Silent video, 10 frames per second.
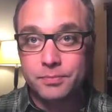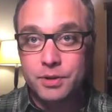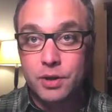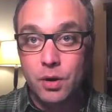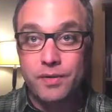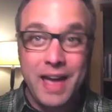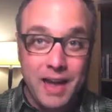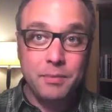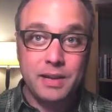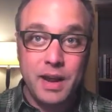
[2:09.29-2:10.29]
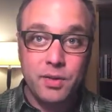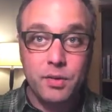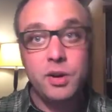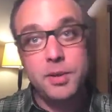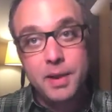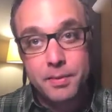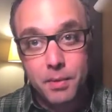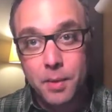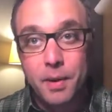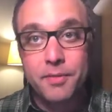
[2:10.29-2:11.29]
So if you add them together and you make
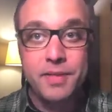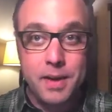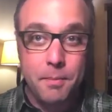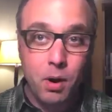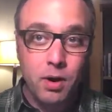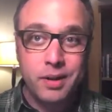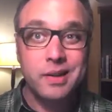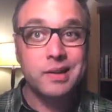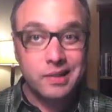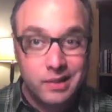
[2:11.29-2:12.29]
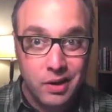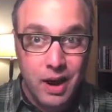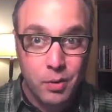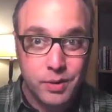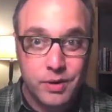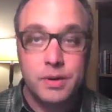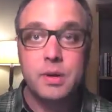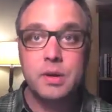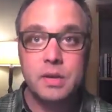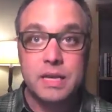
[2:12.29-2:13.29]
above that mark, you're out,
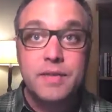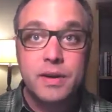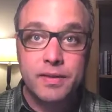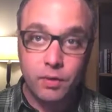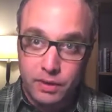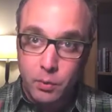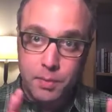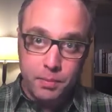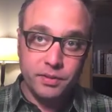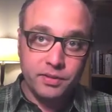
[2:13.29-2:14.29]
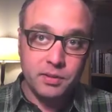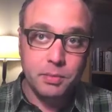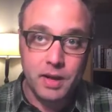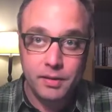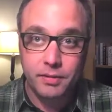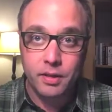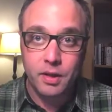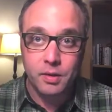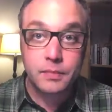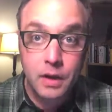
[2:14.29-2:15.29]
even if only one person's applying for the loan.